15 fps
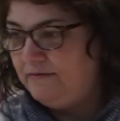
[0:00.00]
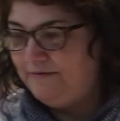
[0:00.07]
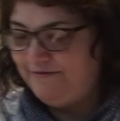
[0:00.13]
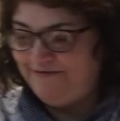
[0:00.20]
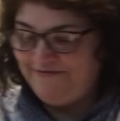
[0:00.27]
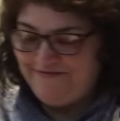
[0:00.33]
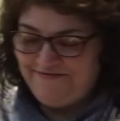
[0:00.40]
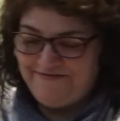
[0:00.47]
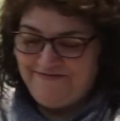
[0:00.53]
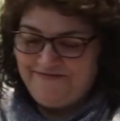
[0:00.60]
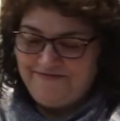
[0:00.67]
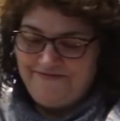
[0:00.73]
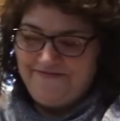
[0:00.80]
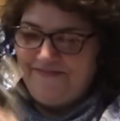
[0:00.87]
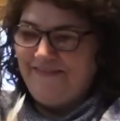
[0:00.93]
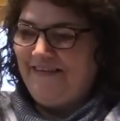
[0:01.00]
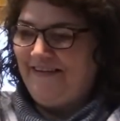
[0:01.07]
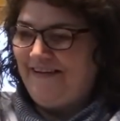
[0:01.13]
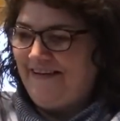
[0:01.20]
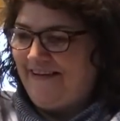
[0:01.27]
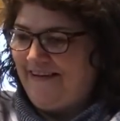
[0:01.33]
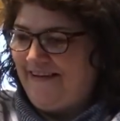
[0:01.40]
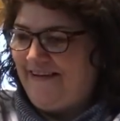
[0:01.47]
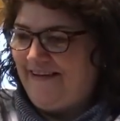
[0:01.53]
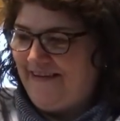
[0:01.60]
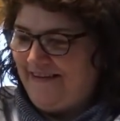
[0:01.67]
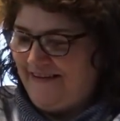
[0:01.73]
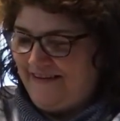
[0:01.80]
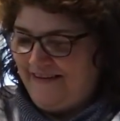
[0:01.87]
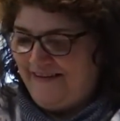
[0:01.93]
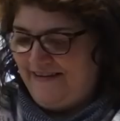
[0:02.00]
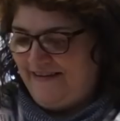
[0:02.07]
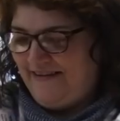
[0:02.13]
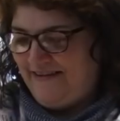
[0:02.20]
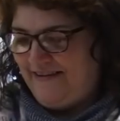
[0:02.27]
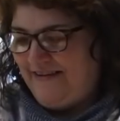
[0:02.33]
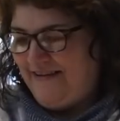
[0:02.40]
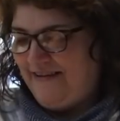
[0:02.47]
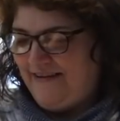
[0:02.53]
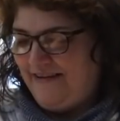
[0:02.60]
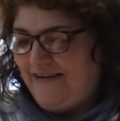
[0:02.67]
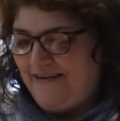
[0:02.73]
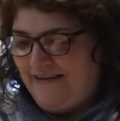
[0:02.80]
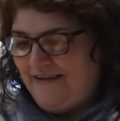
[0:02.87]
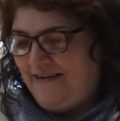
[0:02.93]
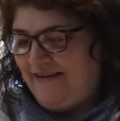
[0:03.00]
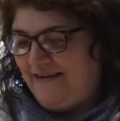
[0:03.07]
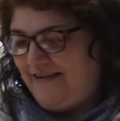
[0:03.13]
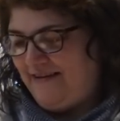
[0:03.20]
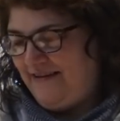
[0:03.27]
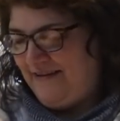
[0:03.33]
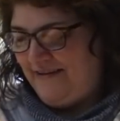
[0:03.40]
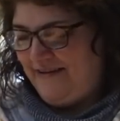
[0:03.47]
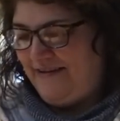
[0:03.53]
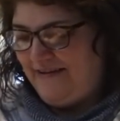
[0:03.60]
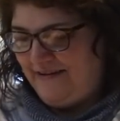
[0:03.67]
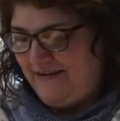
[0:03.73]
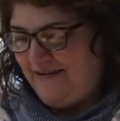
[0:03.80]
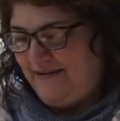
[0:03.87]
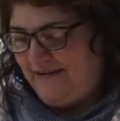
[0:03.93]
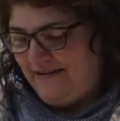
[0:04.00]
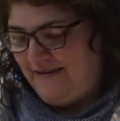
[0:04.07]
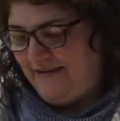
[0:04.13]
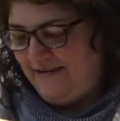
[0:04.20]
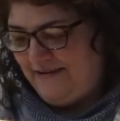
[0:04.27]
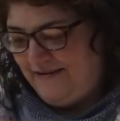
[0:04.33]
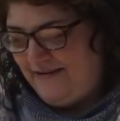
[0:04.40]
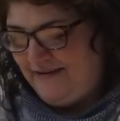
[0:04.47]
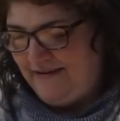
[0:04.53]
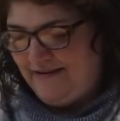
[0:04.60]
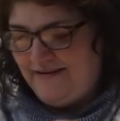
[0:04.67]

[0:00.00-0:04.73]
(silence)